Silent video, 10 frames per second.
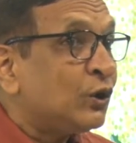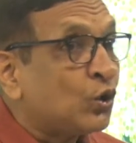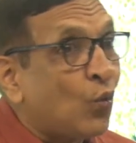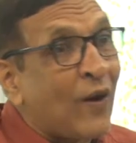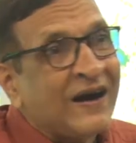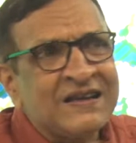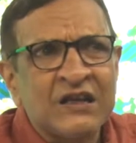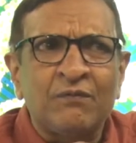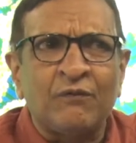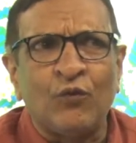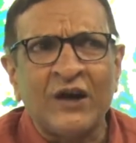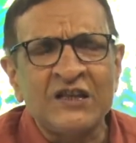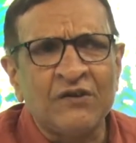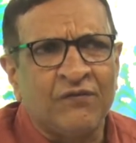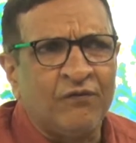So where is
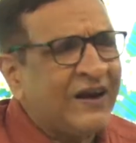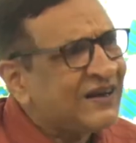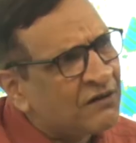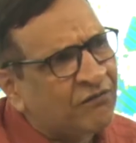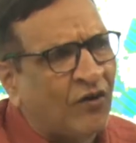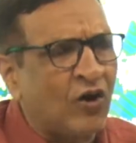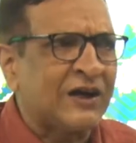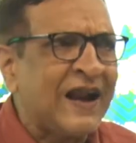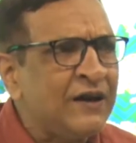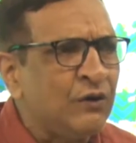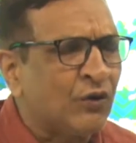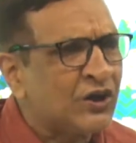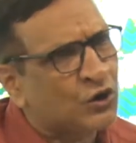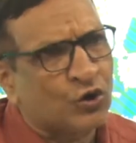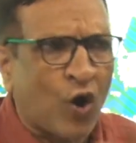the fault line? What
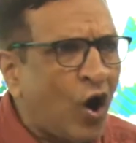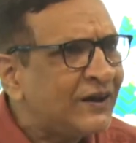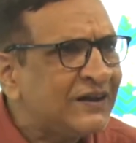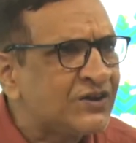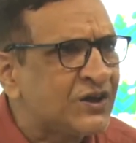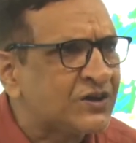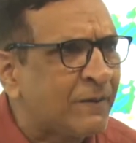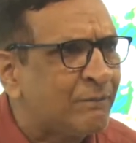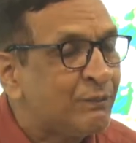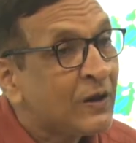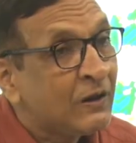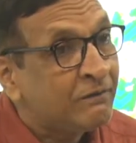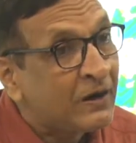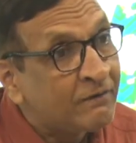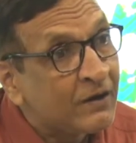is wrong in the system?
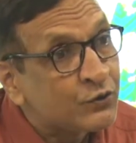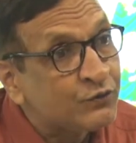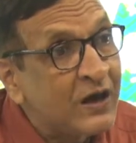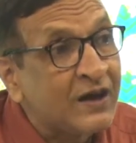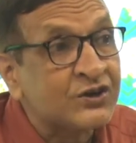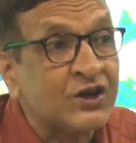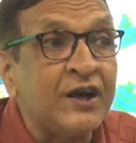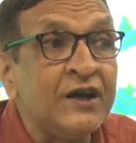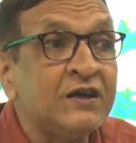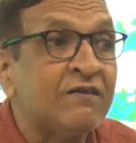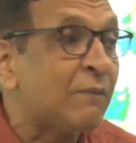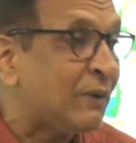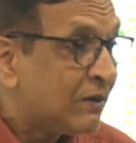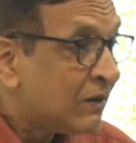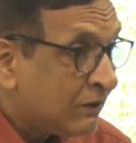Whenever we are studying
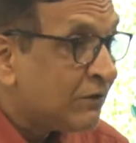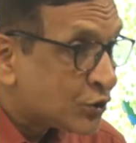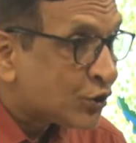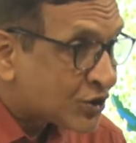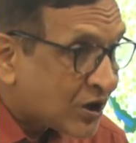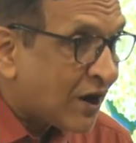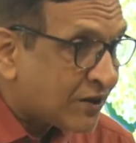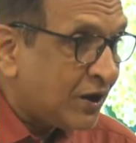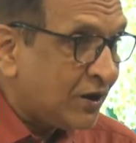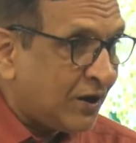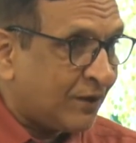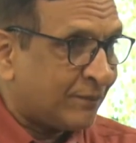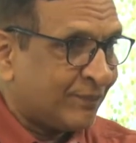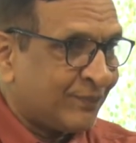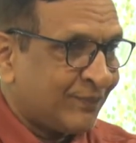development, we should start thinking,
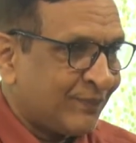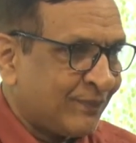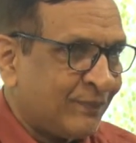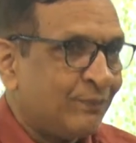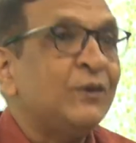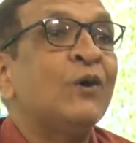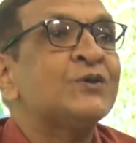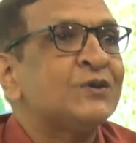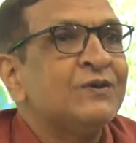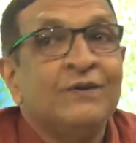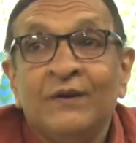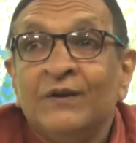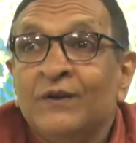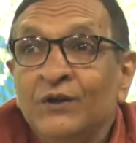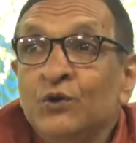because
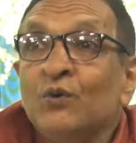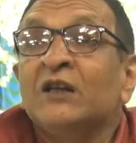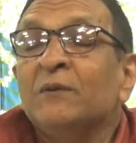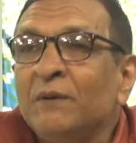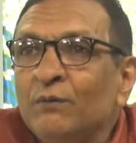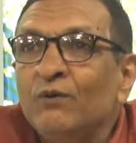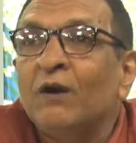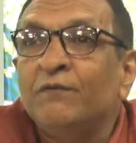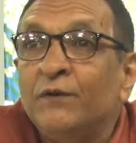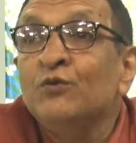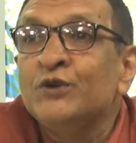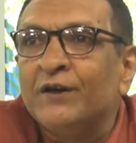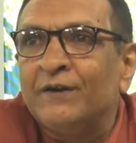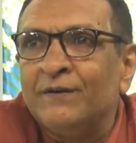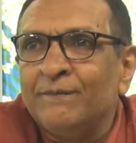you are the people who have future.